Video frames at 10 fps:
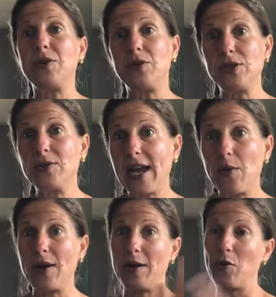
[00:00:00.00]
You do
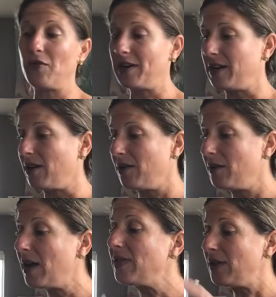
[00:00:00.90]
that while I'm over here.
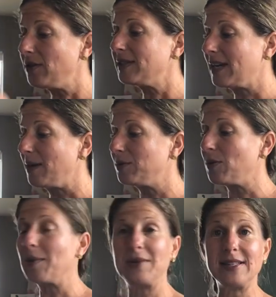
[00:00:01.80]
And then there's times
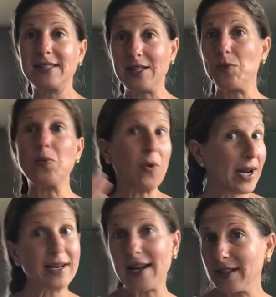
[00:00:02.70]
where I'm going to sit
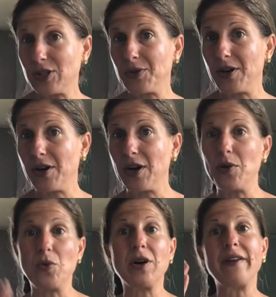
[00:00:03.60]
right next to her
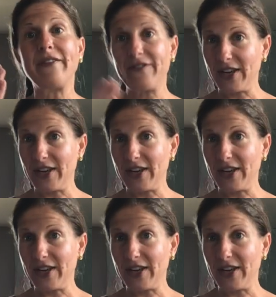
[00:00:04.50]
and we're going to